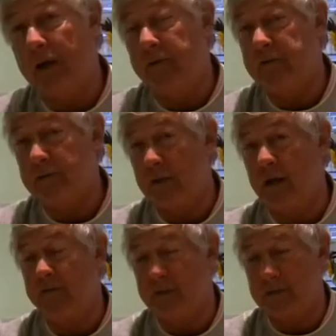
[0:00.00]
I
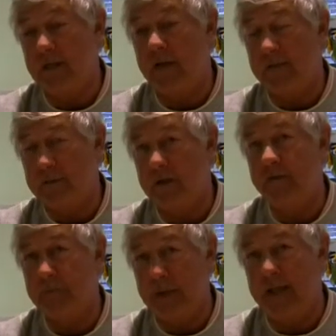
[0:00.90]
have to say,
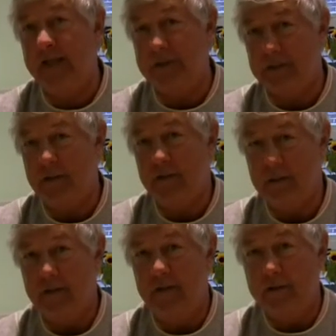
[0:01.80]
he was pleased
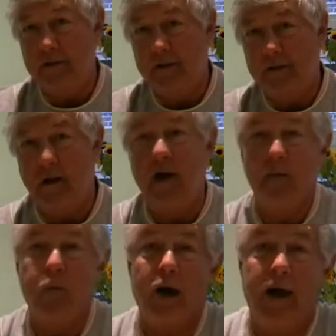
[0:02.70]
that
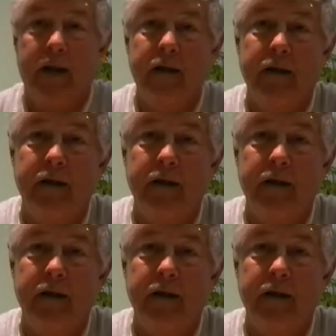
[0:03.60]
I'd won.